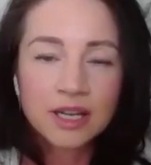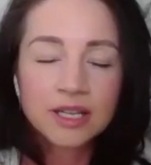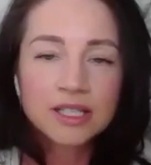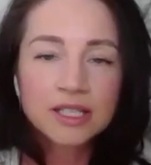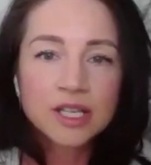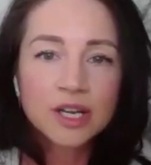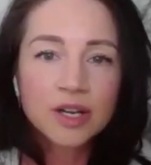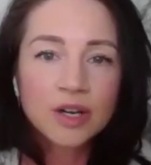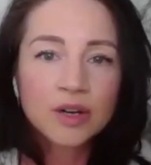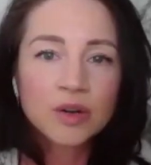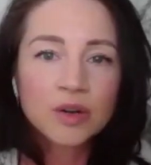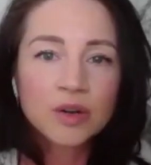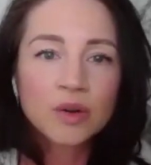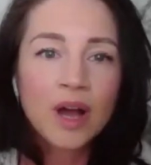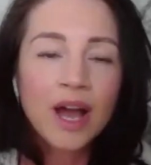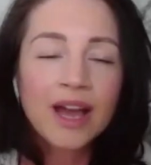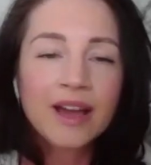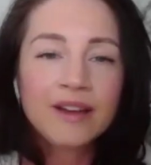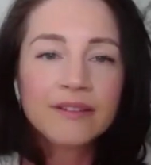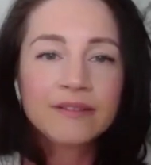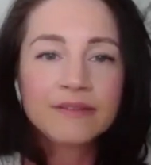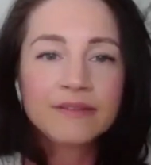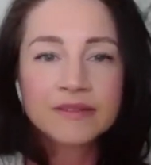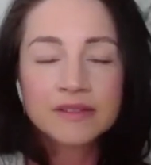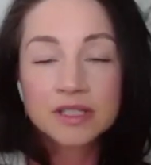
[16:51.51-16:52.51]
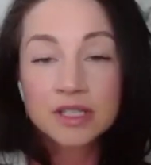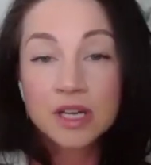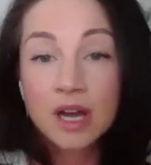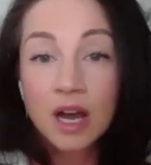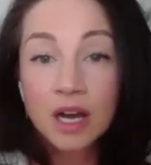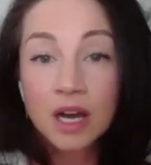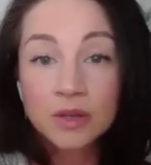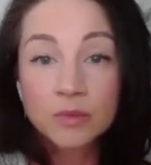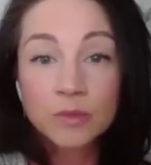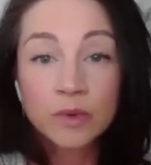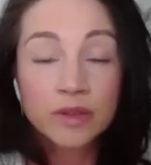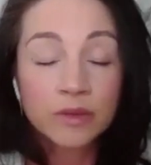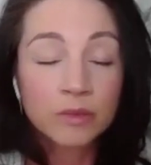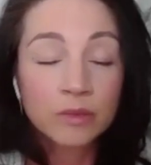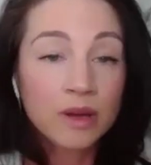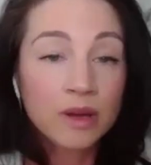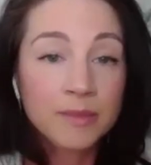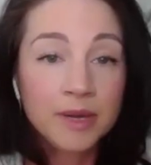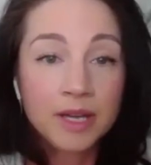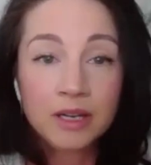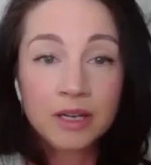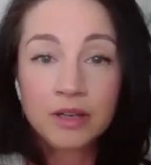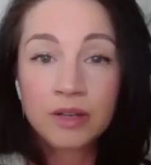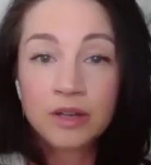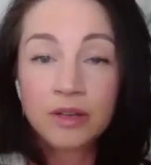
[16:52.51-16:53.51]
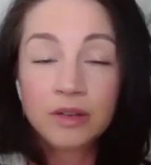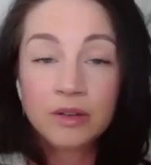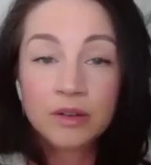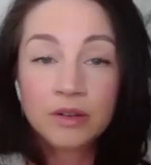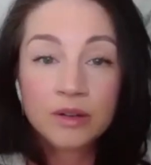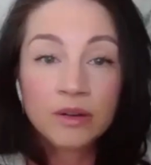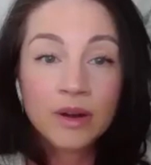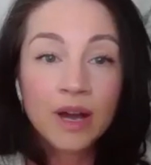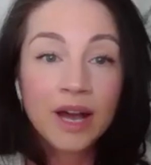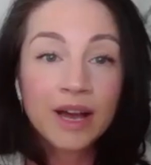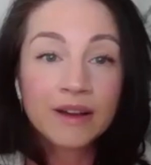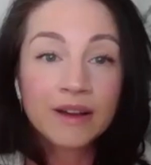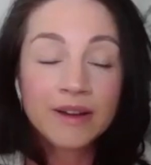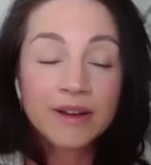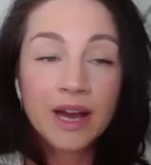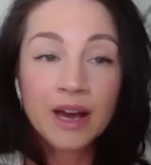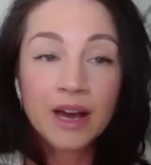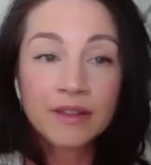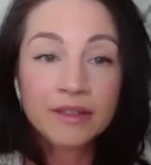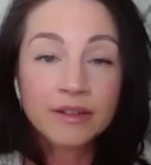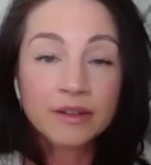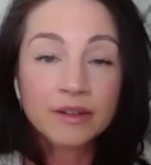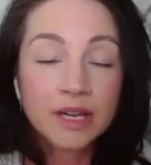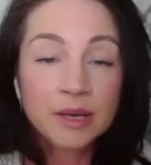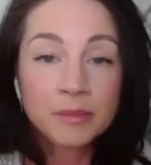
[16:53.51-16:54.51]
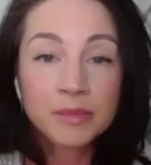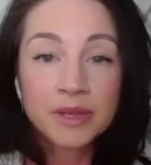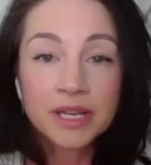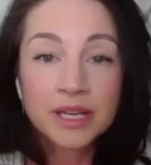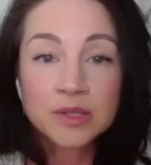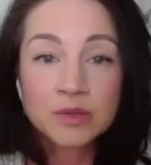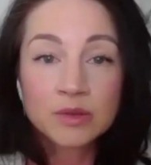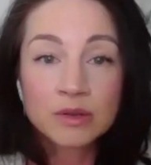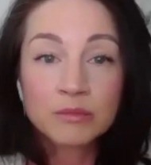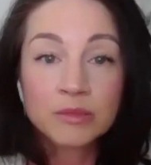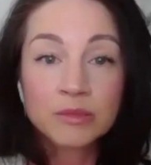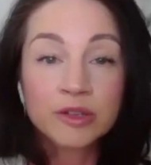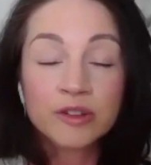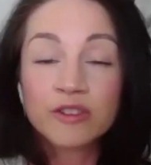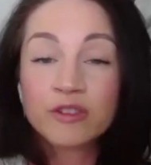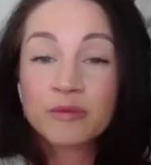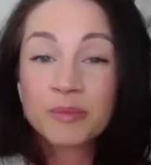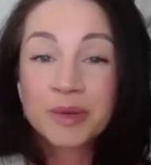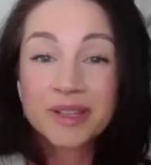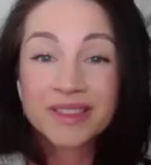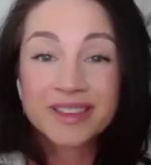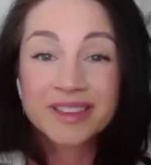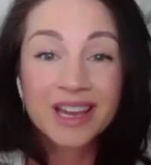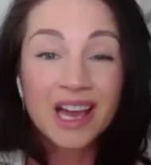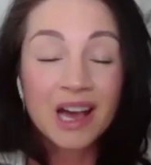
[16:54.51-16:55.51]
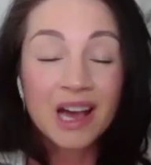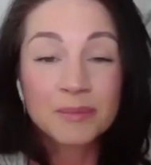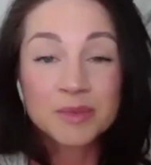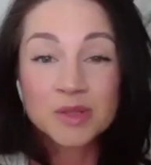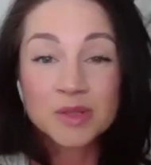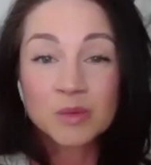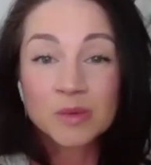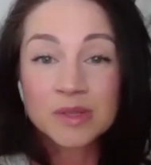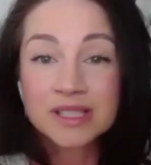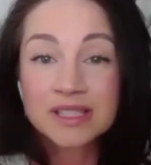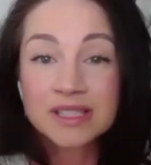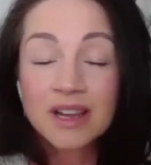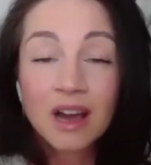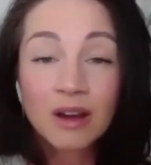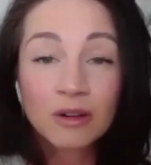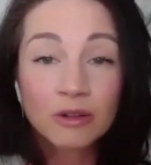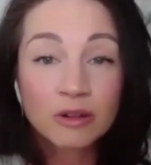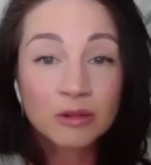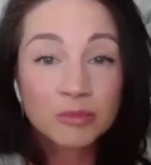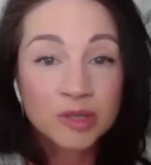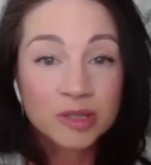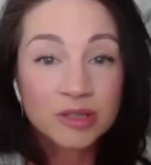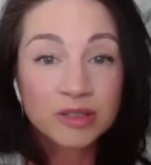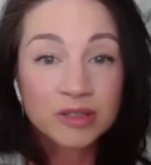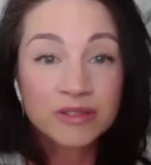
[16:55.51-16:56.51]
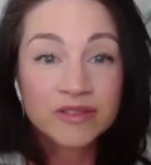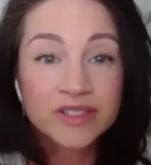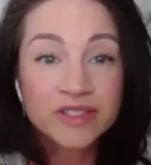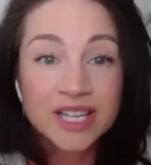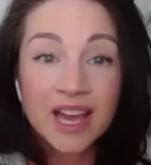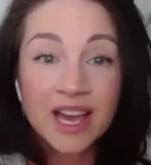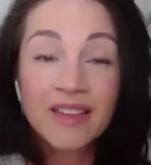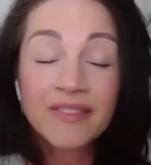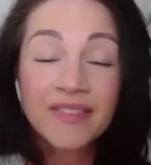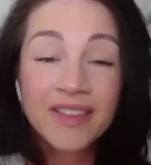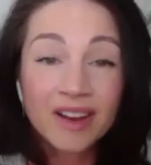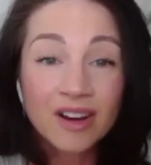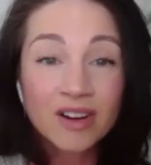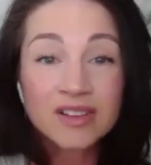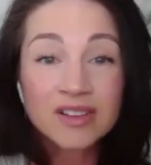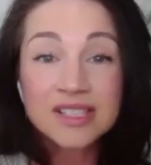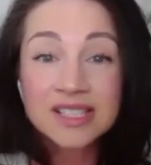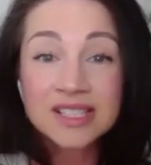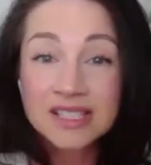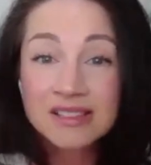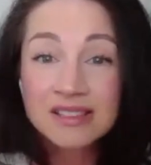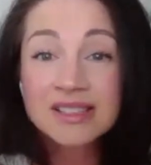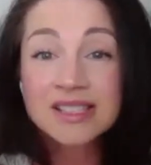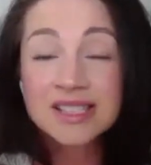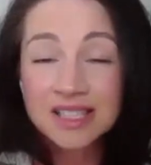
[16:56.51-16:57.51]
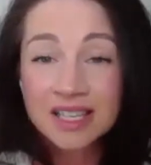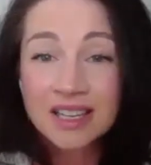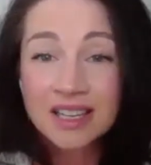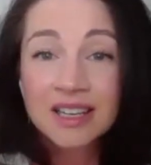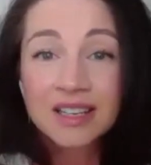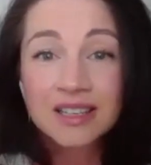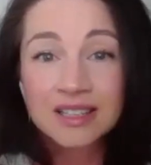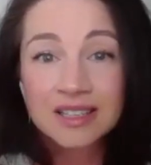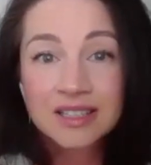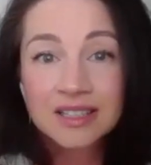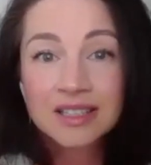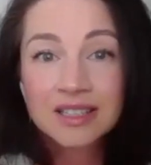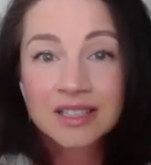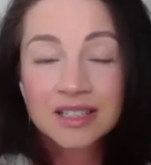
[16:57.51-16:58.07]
And so I've talked with women who have had their implants removed, but the capsule was not removed and they are still sick.